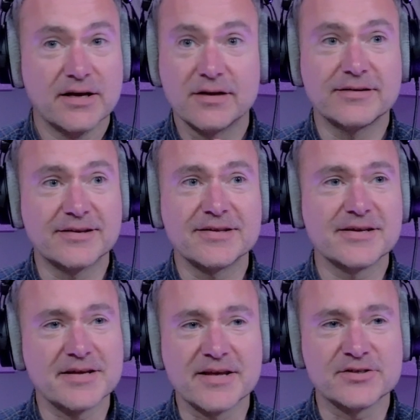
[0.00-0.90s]

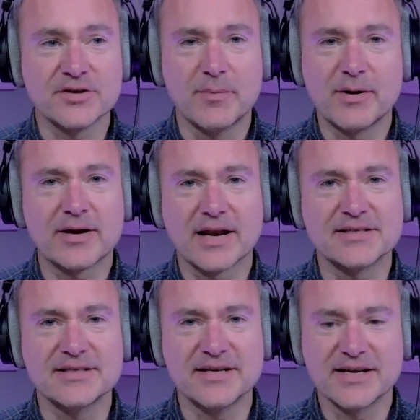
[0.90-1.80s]
it's not about
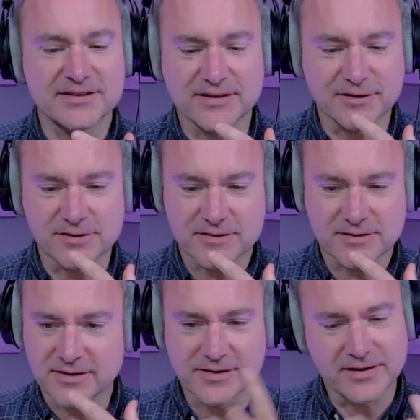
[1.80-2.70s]
collecting data, because,
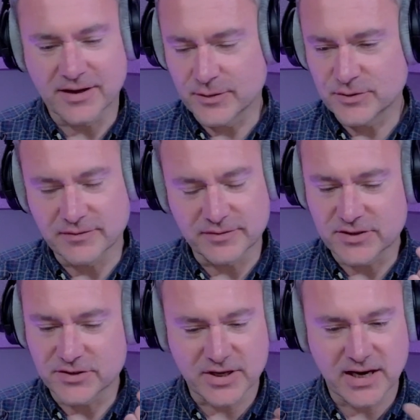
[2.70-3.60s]
like you said, you're
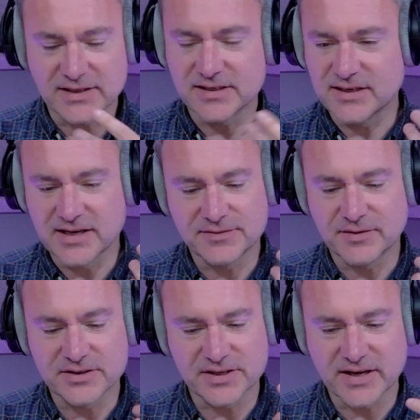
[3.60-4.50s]
just collecting data for
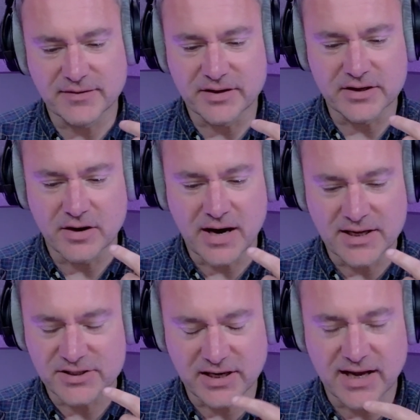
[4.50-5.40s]
the sake of it. You're not
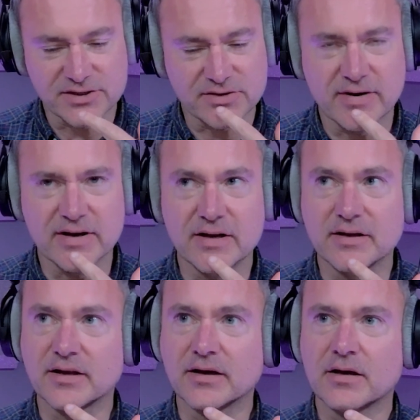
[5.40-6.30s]
actually answering
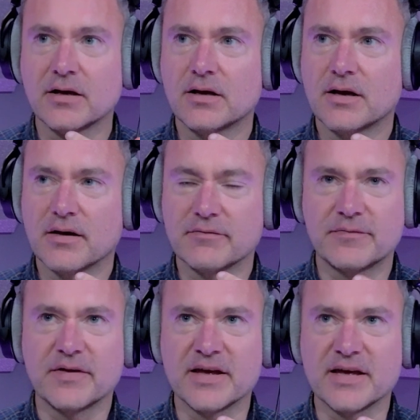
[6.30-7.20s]
anything.
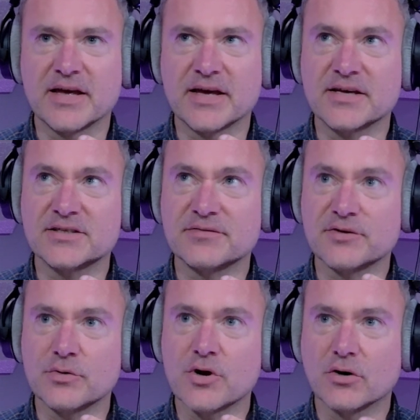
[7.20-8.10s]
It is, if
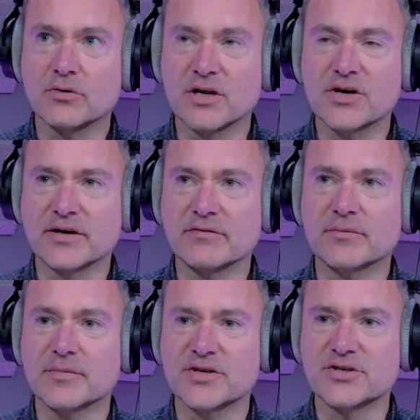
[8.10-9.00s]
you're not learning
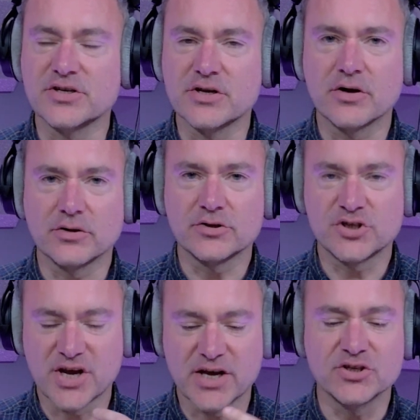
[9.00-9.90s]
from this and you're not
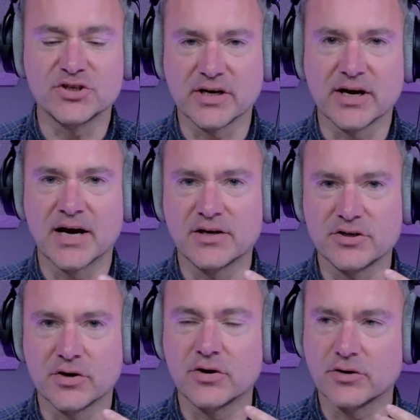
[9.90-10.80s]
changing and
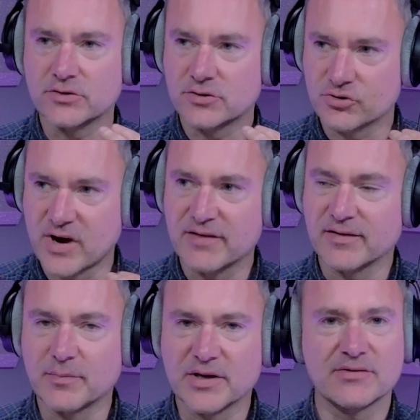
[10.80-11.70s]
you're not
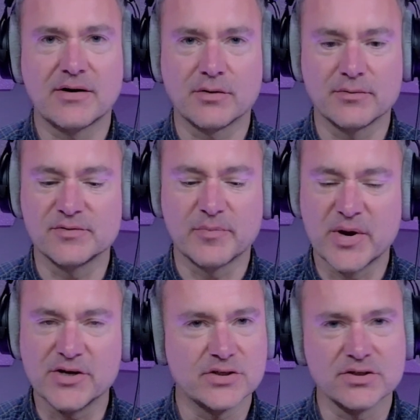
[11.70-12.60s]
driving better outcomes for
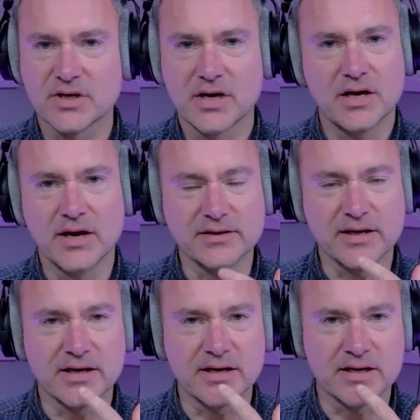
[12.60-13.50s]
patients,
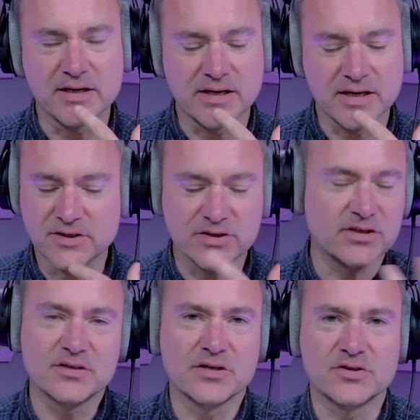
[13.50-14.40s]
it's
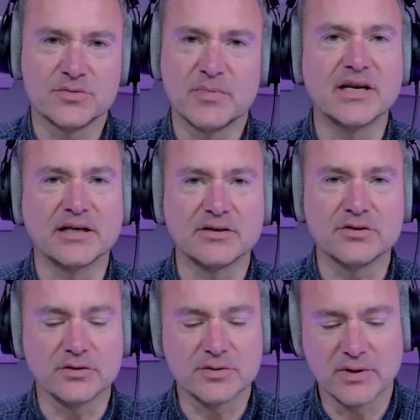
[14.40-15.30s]
just meaningless
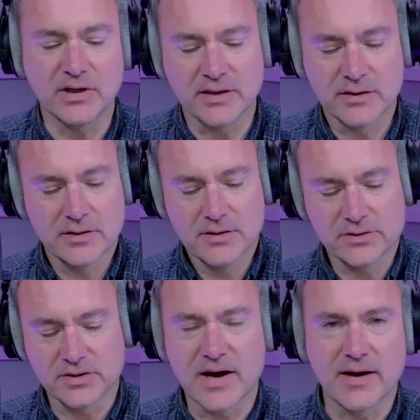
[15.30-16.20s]
ultimately.
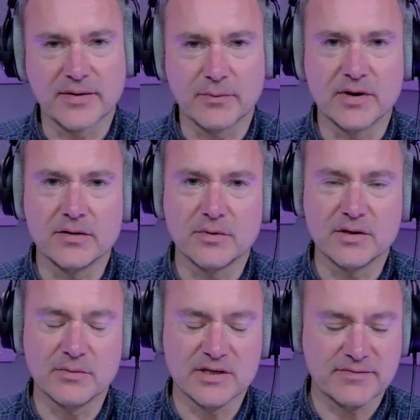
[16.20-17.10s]
So I think
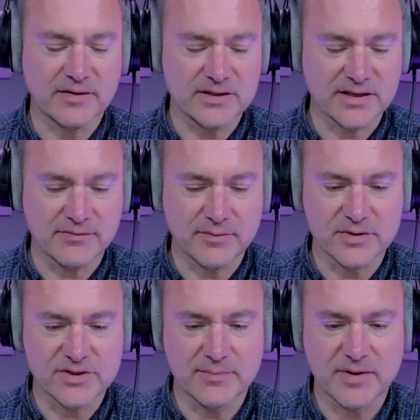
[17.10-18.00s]
we're definitely singing from
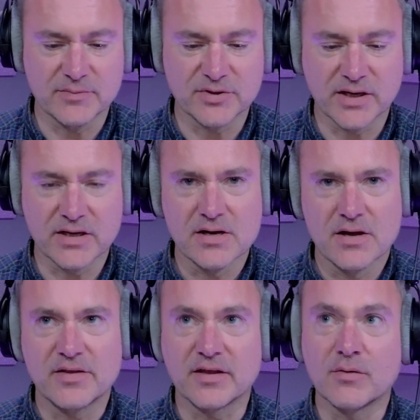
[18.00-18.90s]
the same hymn sheet.
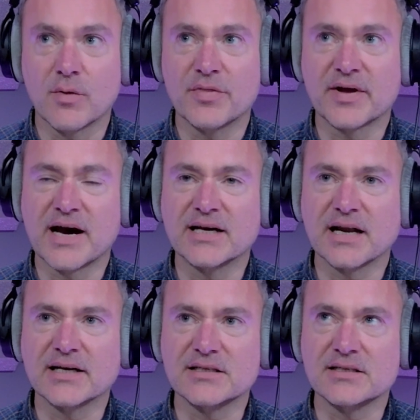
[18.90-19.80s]
I think the one thing I'd
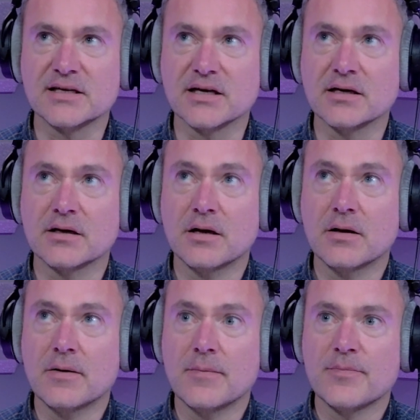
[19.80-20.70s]
like to see,
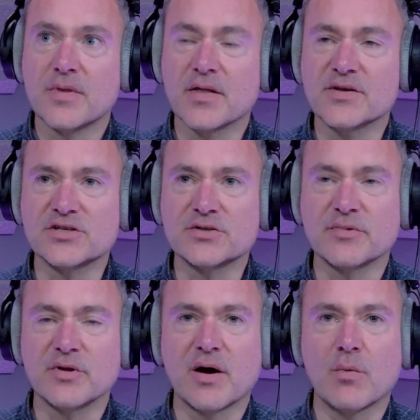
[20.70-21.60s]
and this is
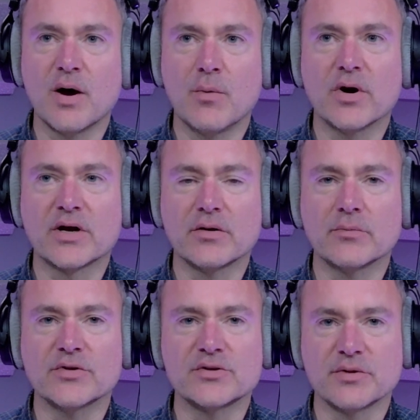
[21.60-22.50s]
something that we're working on
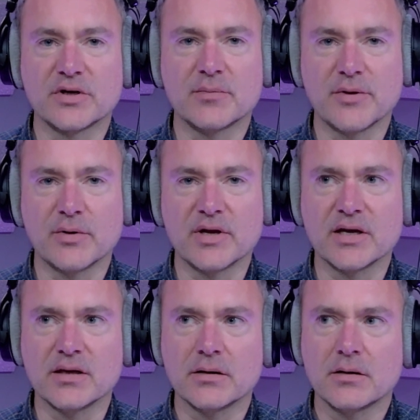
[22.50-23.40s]
with some of the
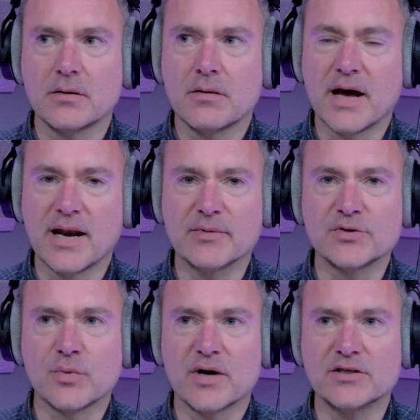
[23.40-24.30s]
community
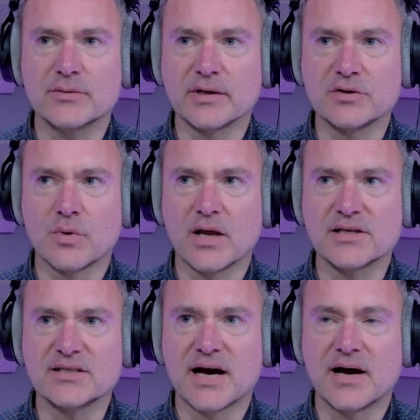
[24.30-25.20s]
elements we're doing as well,
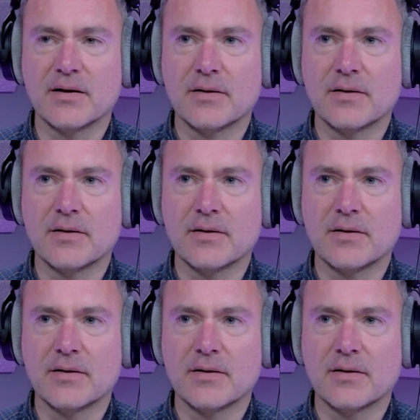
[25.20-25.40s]
is that